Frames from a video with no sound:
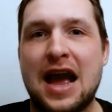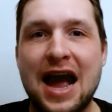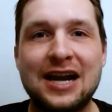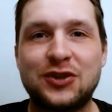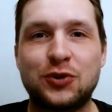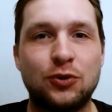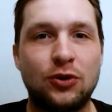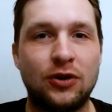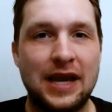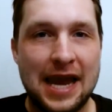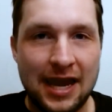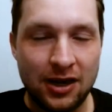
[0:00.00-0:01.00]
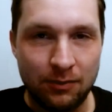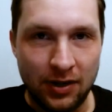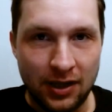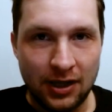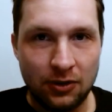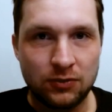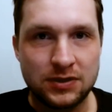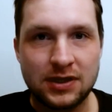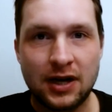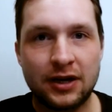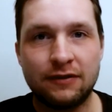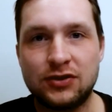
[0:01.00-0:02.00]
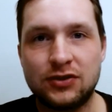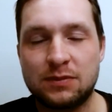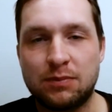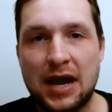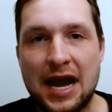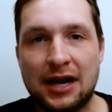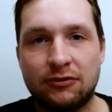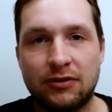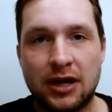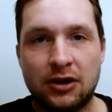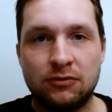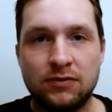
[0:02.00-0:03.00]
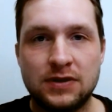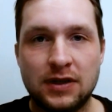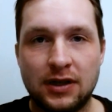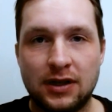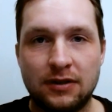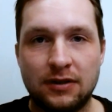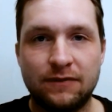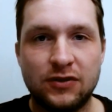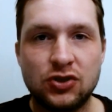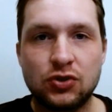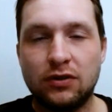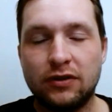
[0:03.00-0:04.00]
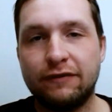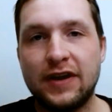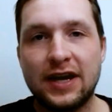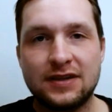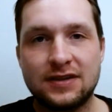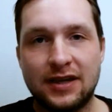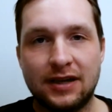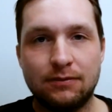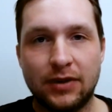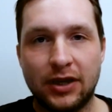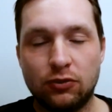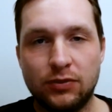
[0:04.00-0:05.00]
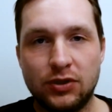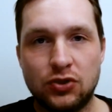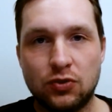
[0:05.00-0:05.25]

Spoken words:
actual anime. It was kind of just background visual effects that Michael B.